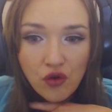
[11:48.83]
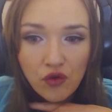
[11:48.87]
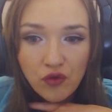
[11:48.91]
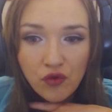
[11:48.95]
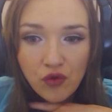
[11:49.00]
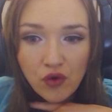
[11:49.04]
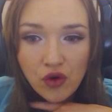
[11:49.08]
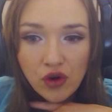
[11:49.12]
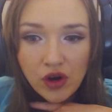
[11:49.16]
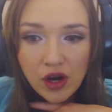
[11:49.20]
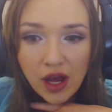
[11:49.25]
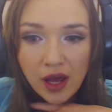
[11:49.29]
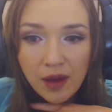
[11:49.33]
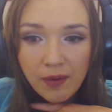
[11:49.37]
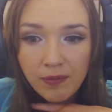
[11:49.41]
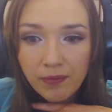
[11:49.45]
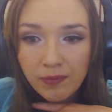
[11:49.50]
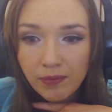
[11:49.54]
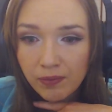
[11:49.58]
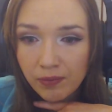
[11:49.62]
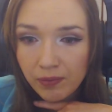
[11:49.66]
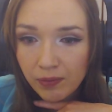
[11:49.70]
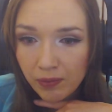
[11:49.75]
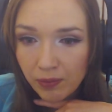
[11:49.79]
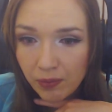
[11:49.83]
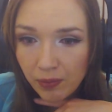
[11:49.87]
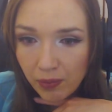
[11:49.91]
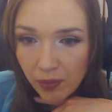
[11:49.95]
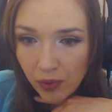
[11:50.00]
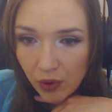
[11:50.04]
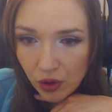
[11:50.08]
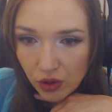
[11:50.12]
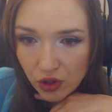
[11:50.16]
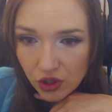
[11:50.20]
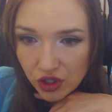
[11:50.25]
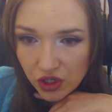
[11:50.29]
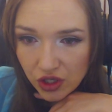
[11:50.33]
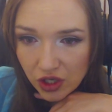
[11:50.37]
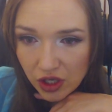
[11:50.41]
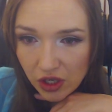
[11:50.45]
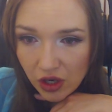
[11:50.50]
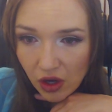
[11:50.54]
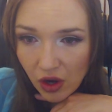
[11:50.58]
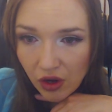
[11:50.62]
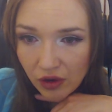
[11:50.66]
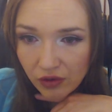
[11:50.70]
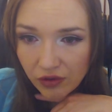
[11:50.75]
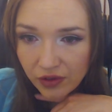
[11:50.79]
for a
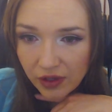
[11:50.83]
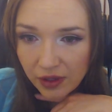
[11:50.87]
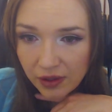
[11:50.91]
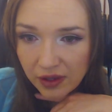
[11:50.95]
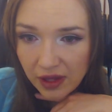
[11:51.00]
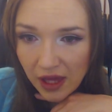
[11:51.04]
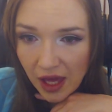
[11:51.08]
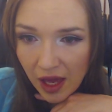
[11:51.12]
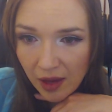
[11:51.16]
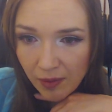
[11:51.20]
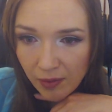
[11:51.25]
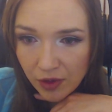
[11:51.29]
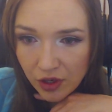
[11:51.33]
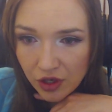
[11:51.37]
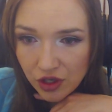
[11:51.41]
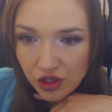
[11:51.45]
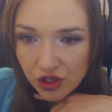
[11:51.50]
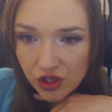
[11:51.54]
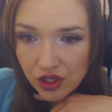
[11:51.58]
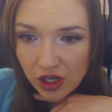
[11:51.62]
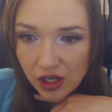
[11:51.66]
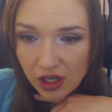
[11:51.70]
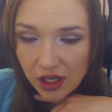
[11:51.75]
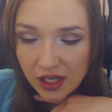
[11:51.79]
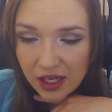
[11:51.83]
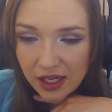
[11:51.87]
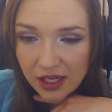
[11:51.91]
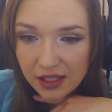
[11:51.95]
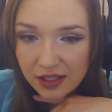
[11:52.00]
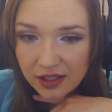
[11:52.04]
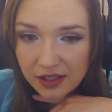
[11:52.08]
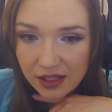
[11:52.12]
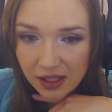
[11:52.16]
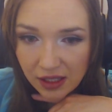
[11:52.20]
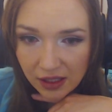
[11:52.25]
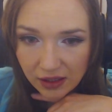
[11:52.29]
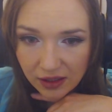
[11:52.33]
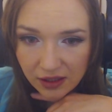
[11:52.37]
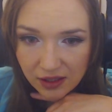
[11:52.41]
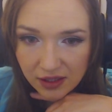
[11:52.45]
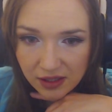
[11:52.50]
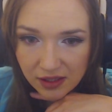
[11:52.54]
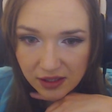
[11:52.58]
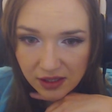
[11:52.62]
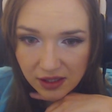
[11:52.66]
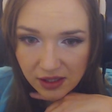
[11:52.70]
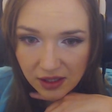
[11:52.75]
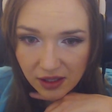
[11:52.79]
portion of the damage it
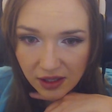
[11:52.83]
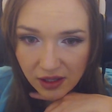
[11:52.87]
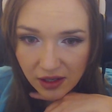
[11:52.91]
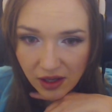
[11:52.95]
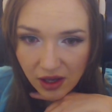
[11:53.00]
deals.